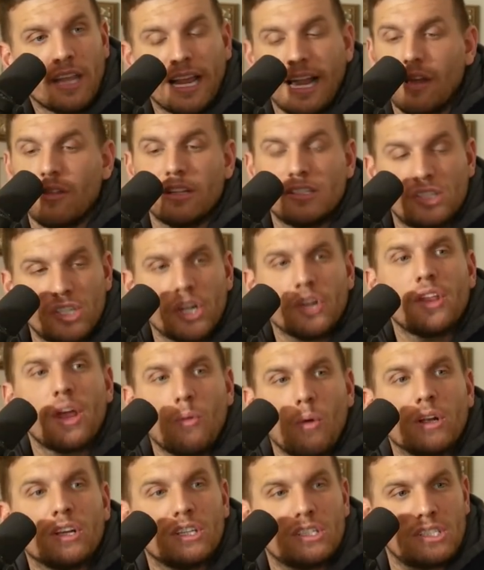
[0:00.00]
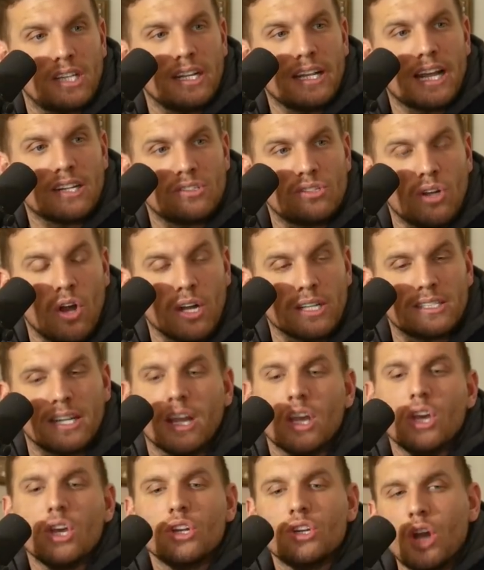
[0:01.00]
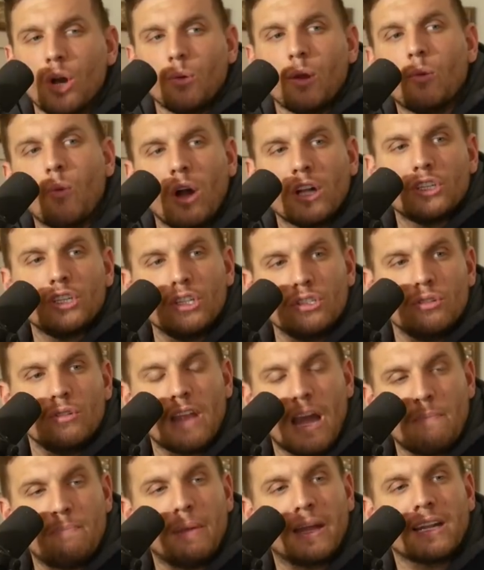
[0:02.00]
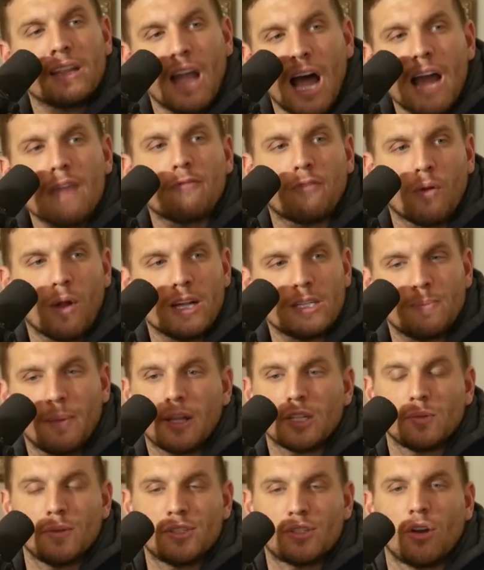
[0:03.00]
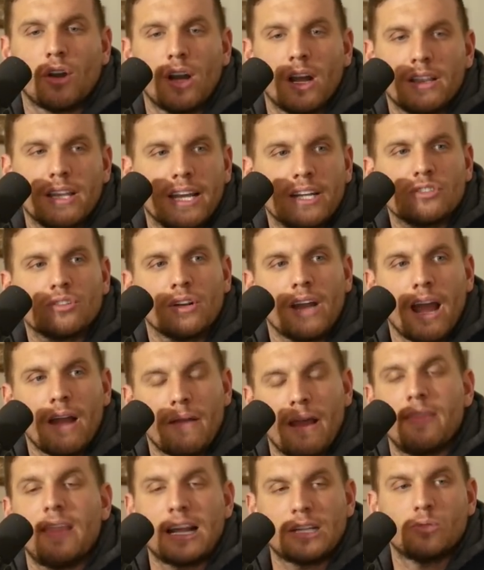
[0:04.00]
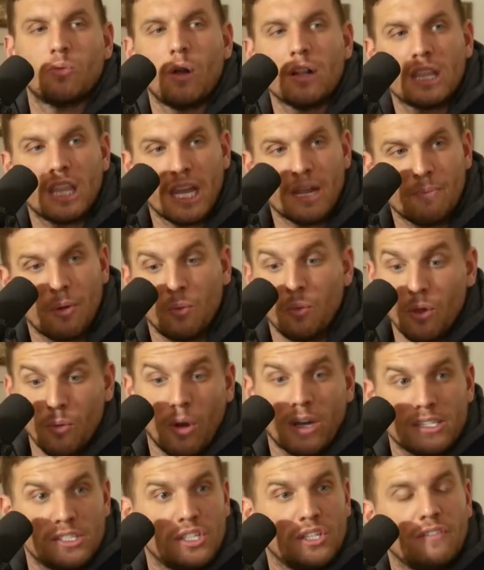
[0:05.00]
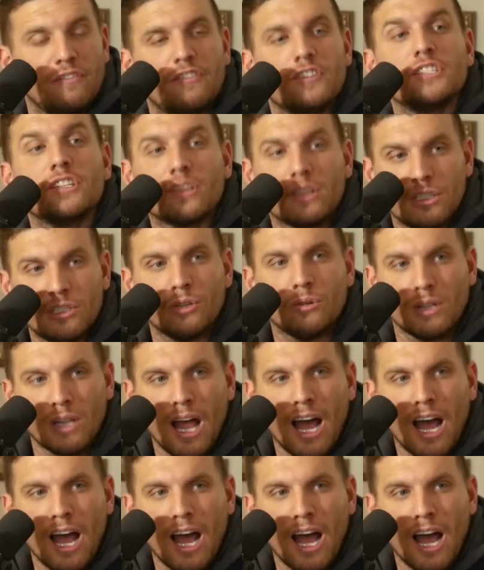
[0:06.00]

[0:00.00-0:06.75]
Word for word: like how the singer they wanted yeah. to sing that song. It's like, no, we want you to do that yeah. Mm. bit live for us because we saw it on the internet, and that's one thing, but we want to see you physically do it